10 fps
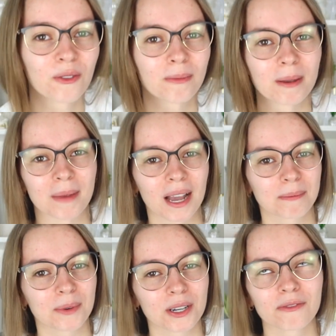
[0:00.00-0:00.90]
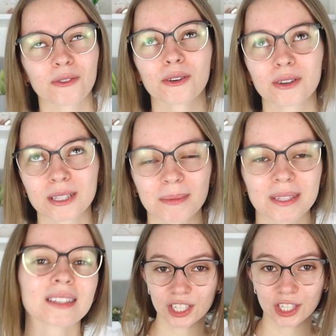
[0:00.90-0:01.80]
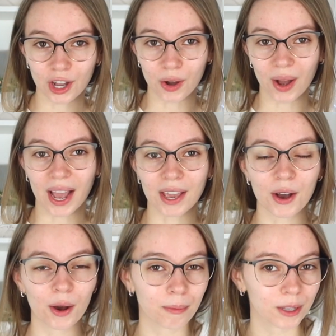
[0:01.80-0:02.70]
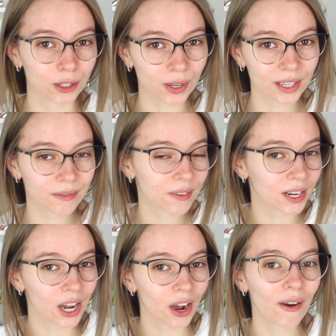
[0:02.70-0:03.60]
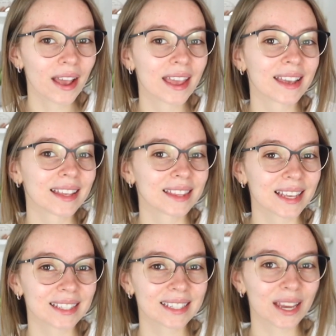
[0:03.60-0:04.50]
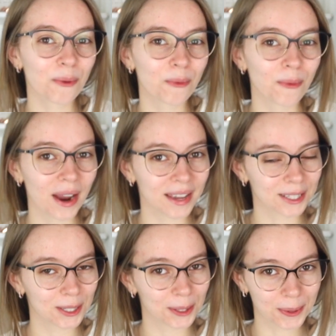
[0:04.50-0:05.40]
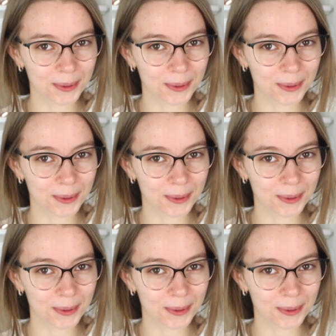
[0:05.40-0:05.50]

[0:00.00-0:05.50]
for my MacBook for Christmas. So I hope you enjoyed this video and let's get right to